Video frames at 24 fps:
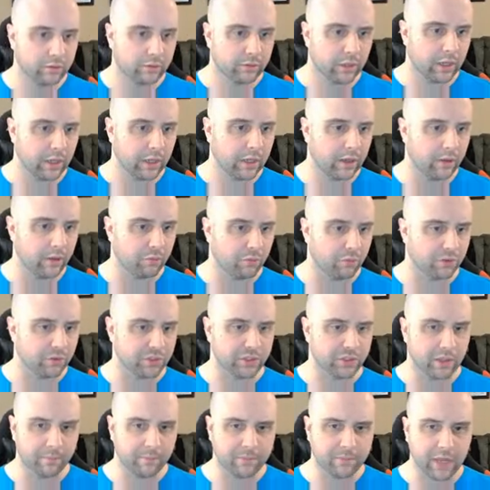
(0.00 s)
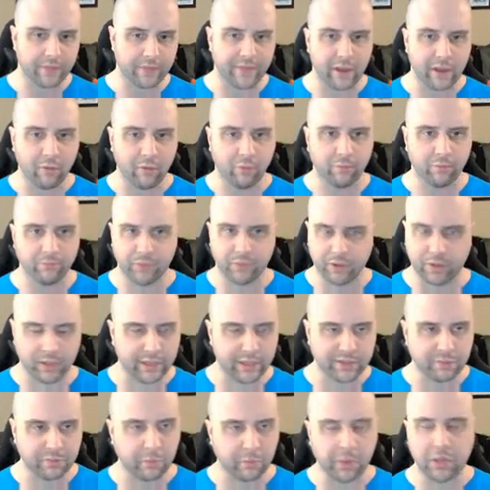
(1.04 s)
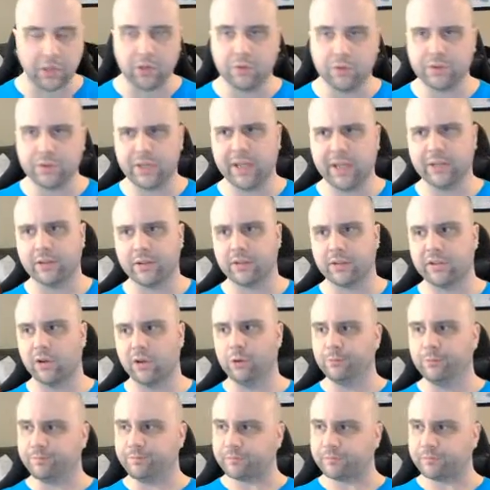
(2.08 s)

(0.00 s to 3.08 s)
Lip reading: And we'll just update that. It hasn't been used yet. So